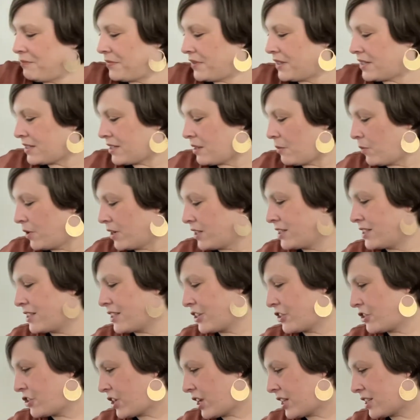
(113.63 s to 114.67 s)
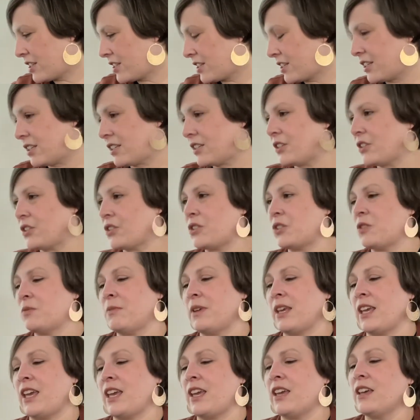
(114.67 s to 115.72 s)
someone suggested to
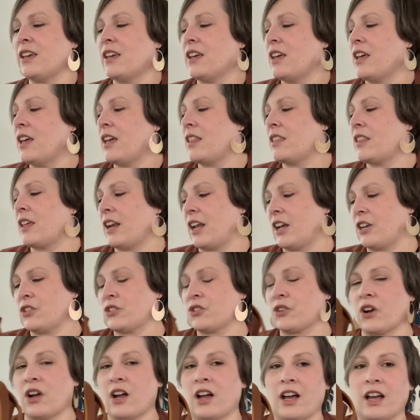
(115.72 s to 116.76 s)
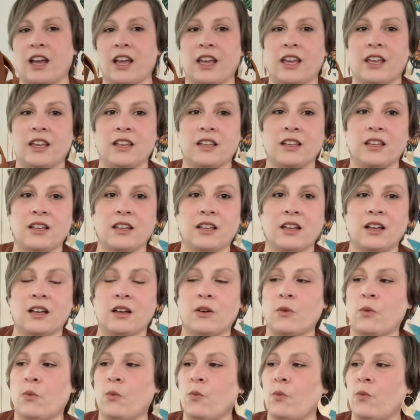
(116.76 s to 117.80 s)
me that I try
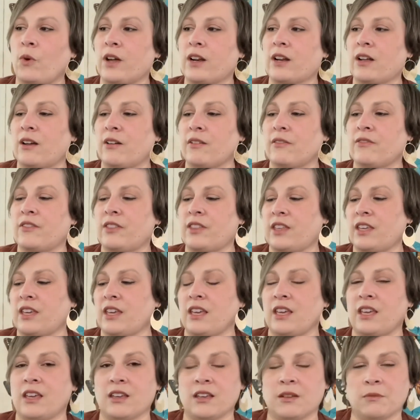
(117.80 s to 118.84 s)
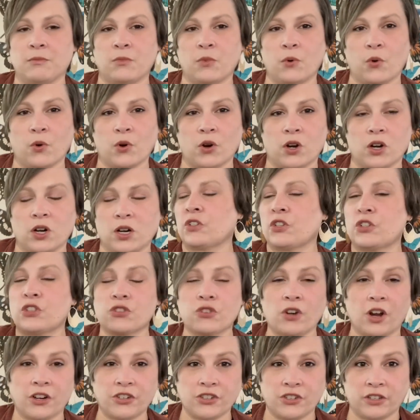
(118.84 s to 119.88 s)
one of the more
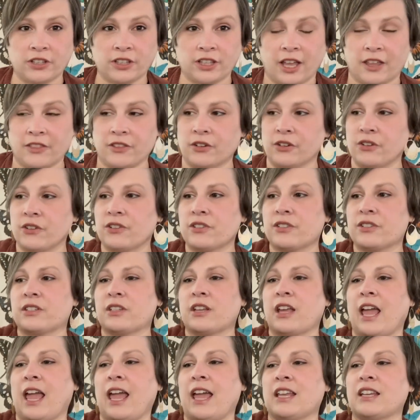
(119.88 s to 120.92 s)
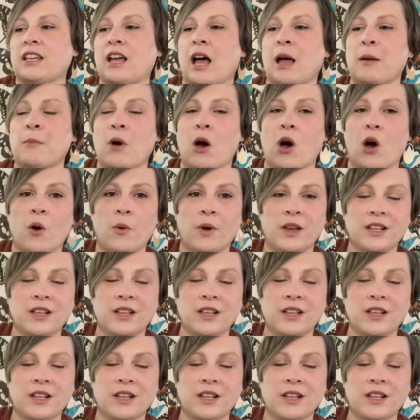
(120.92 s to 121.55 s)
structured leathers, and I'm always